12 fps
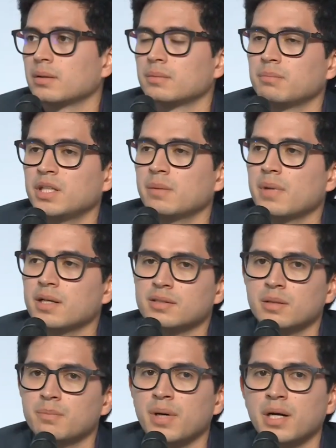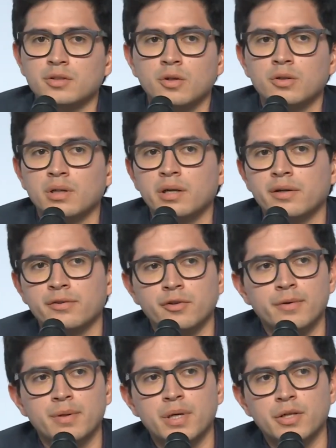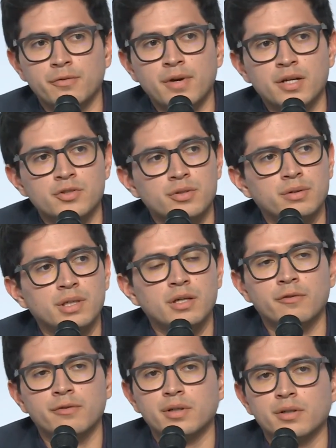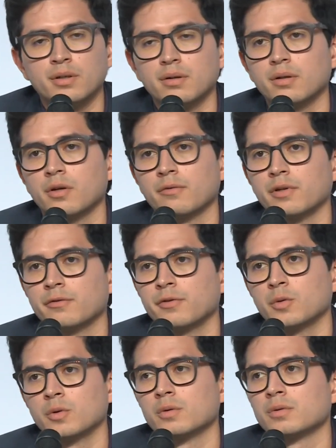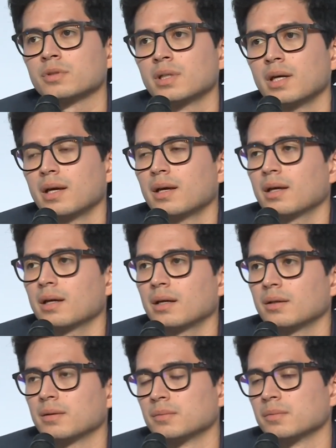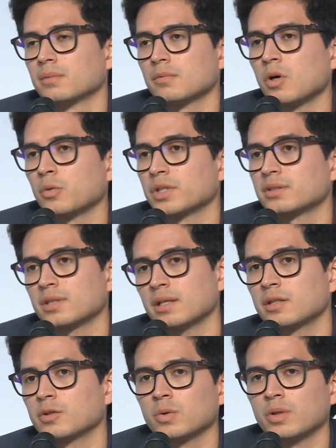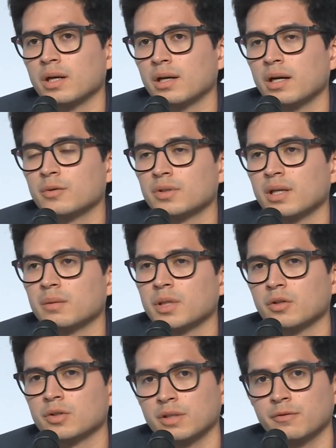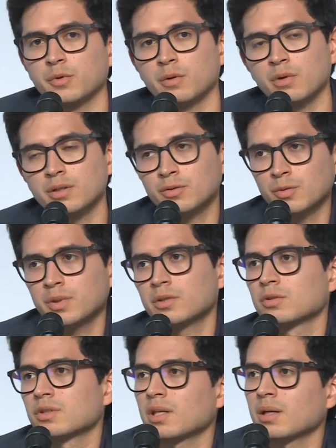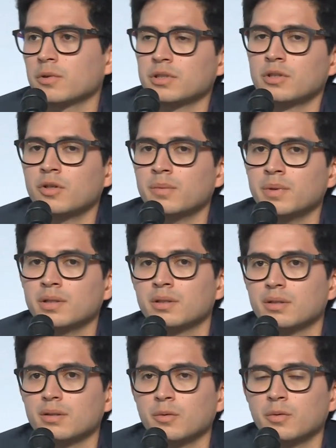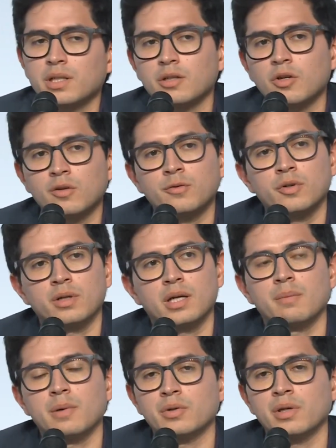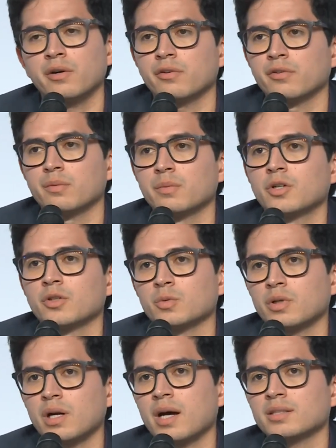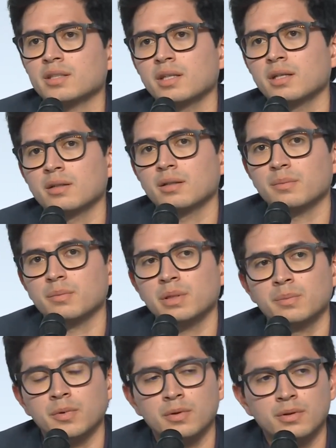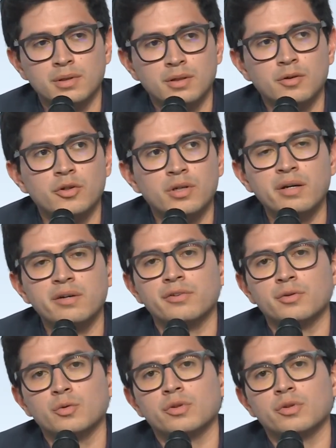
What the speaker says: minimize the impact on Earth of our manufacturing, of our fuels. Always take into account that, because if we want to be sustainable in orbit, we cannot forget about Earth, because we're asking people on Earth to